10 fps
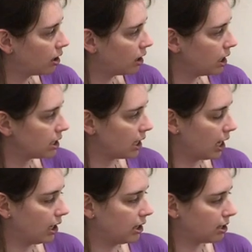He's
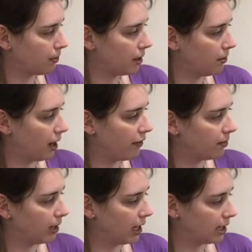saying something, but
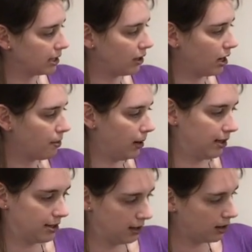everybody has their
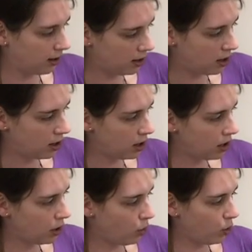earbuds in.
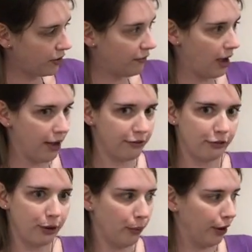What if
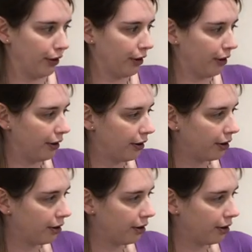everyone could?